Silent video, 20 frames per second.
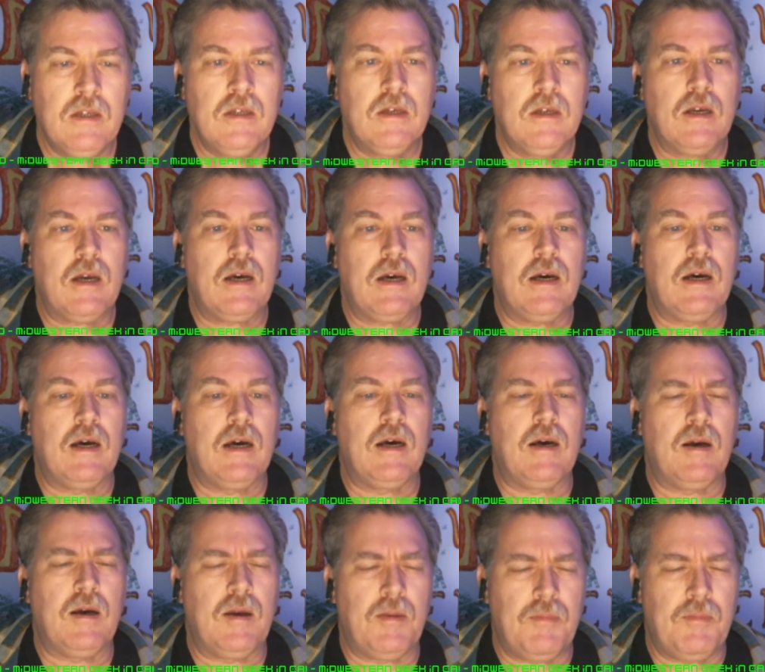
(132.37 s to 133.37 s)

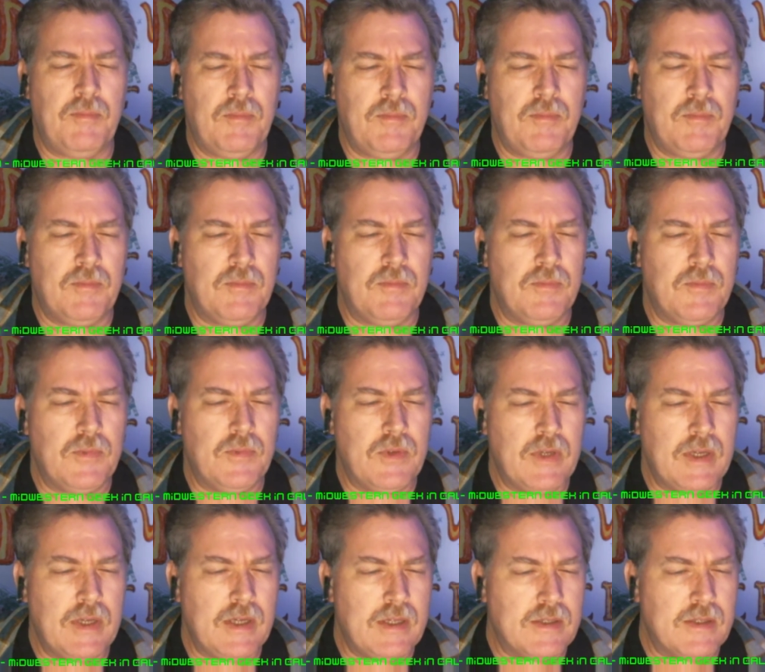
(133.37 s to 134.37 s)

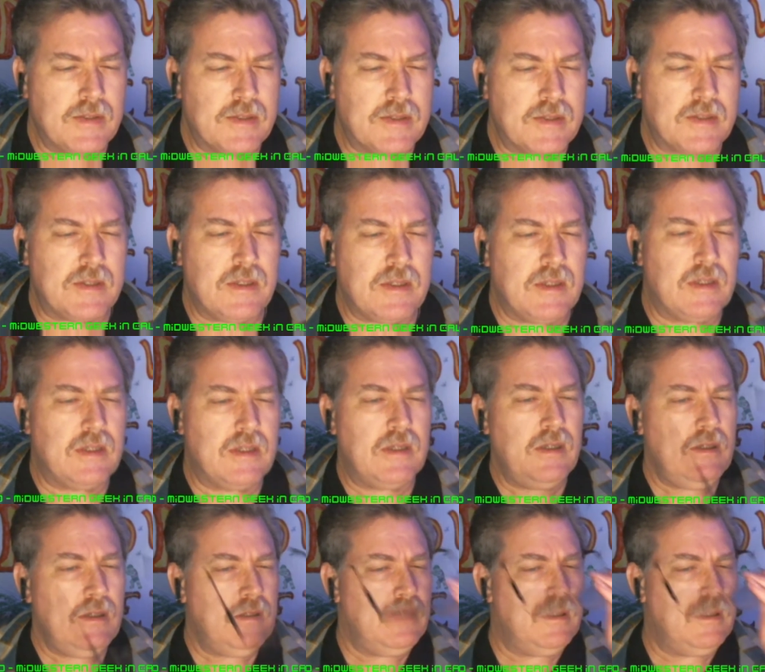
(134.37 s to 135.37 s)
Let's see
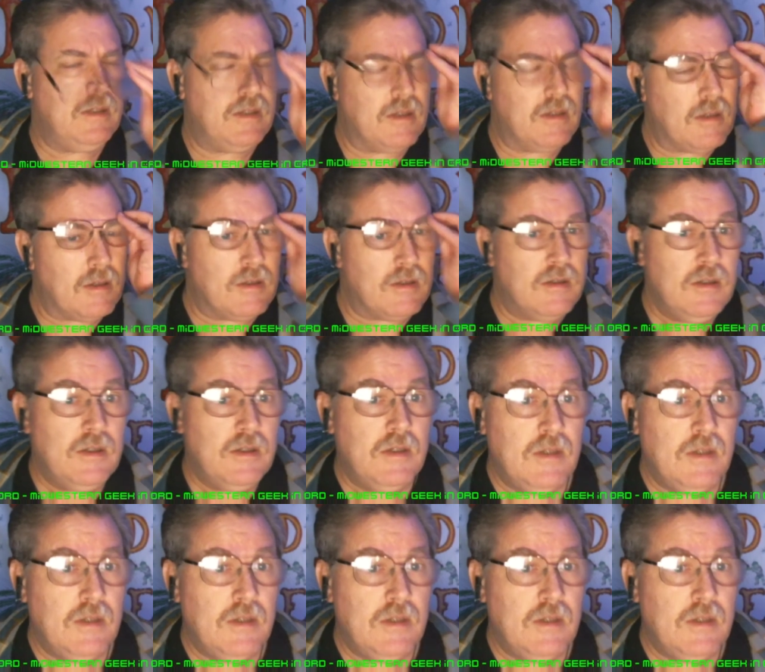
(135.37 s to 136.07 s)
here.